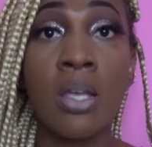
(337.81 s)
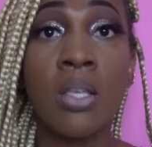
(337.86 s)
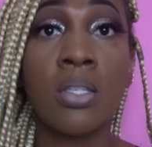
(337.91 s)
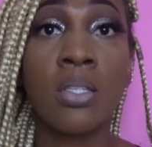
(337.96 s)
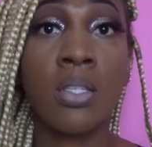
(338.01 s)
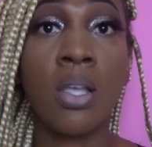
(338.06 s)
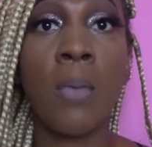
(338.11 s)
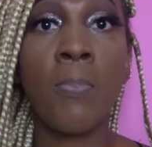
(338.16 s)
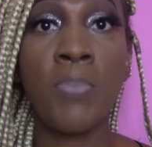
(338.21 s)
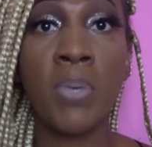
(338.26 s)

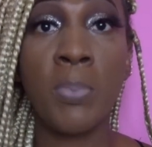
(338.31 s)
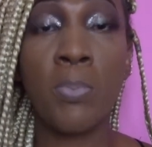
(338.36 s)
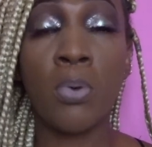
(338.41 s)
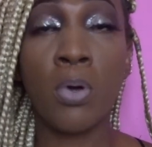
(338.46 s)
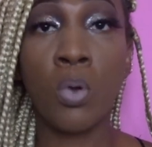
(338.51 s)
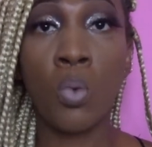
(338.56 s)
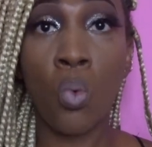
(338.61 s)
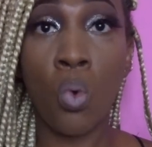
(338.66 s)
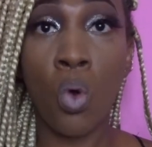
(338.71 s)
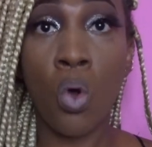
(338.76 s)
Some
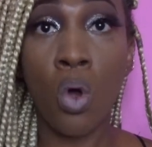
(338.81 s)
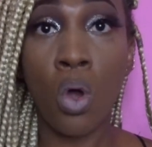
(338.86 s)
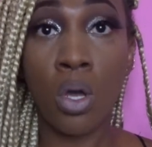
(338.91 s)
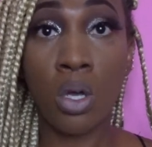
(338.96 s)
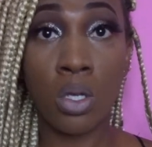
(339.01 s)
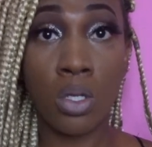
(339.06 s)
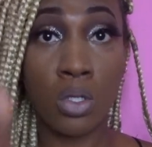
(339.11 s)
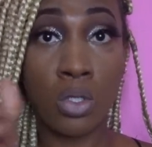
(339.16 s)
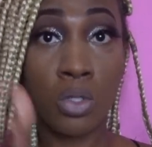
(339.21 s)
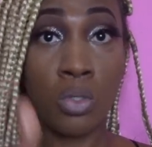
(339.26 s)
people
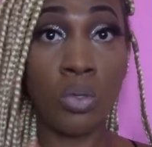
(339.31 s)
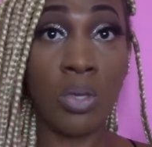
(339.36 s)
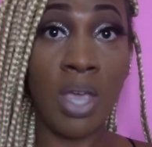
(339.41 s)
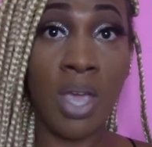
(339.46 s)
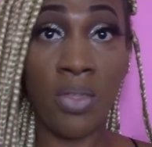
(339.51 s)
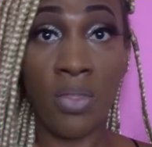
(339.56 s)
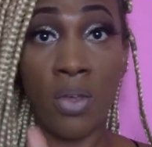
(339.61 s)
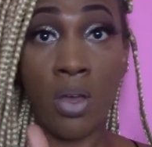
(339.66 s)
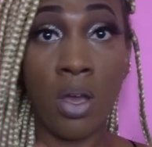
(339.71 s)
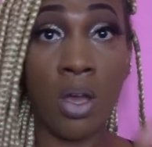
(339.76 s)
walk
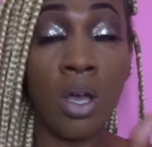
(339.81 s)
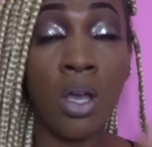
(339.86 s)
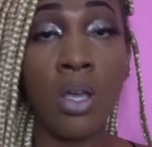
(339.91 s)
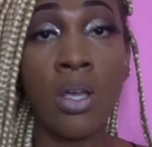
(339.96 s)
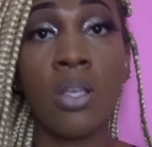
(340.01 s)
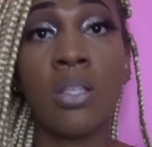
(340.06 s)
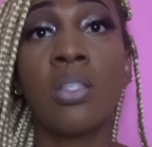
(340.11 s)
together,